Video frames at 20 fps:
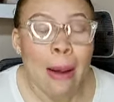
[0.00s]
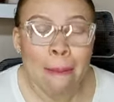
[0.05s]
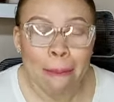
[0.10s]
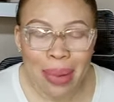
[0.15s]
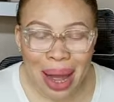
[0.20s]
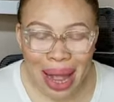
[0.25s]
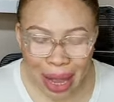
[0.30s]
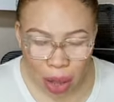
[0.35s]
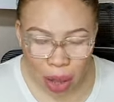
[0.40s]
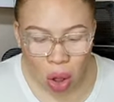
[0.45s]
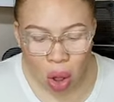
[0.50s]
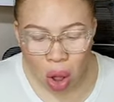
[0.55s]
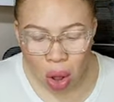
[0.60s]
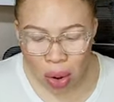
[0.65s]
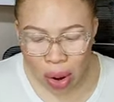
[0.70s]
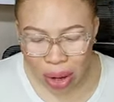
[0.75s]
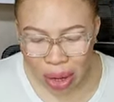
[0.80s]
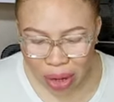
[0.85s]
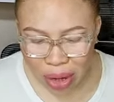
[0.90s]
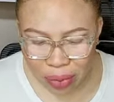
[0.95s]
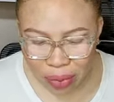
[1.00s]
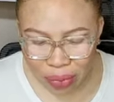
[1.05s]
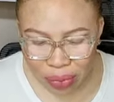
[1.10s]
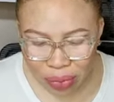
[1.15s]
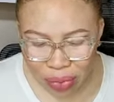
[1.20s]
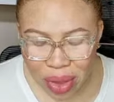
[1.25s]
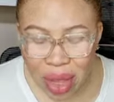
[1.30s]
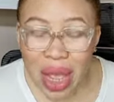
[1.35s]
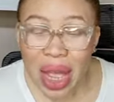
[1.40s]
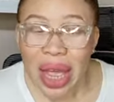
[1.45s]
My God
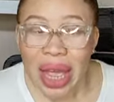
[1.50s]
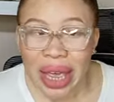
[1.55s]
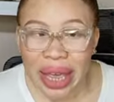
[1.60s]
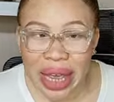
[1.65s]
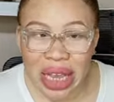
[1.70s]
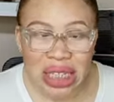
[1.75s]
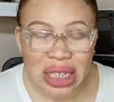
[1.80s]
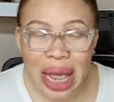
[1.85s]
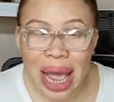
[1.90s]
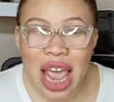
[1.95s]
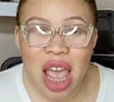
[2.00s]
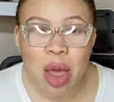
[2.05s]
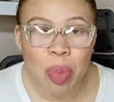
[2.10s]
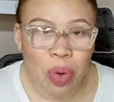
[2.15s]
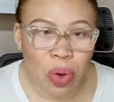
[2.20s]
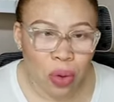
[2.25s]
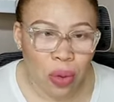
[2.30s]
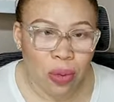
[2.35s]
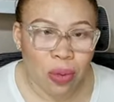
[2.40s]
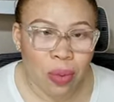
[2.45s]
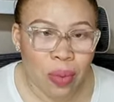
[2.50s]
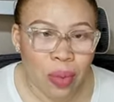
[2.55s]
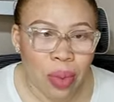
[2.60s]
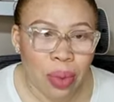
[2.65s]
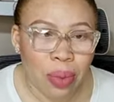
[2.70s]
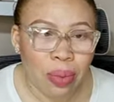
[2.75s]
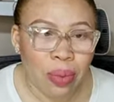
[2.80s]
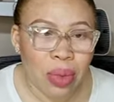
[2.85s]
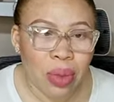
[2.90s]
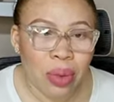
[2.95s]
is able
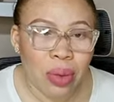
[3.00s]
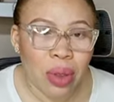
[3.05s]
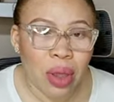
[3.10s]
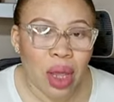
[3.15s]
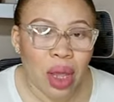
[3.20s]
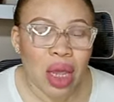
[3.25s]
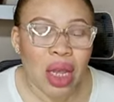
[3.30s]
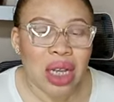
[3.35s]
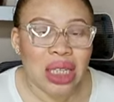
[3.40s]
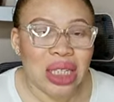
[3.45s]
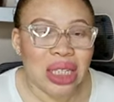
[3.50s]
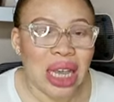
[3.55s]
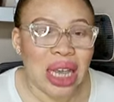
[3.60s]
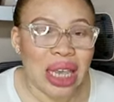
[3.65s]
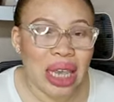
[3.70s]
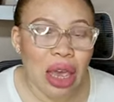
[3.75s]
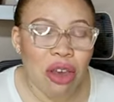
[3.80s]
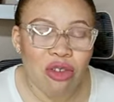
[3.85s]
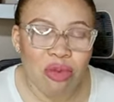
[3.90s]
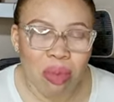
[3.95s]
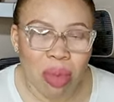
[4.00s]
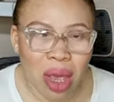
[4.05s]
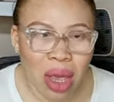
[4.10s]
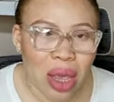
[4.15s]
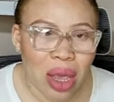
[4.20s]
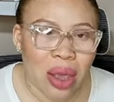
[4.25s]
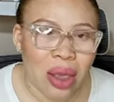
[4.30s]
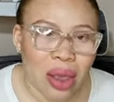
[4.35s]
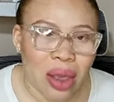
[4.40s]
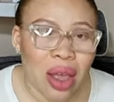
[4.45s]
to give me
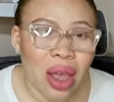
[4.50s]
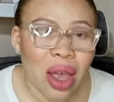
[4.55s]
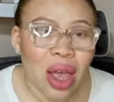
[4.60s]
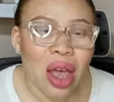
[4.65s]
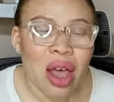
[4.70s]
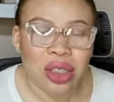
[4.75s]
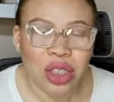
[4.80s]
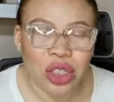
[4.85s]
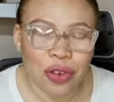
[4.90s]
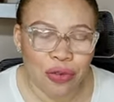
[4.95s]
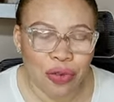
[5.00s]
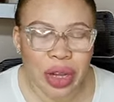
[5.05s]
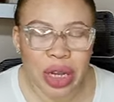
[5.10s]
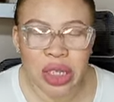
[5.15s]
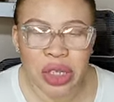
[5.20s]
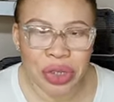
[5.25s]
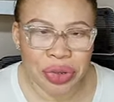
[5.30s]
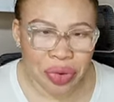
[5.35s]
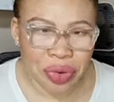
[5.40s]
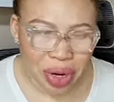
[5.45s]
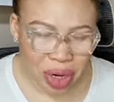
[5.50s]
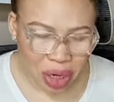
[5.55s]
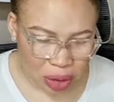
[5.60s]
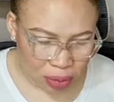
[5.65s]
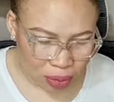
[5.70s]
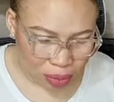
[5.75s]
the victory.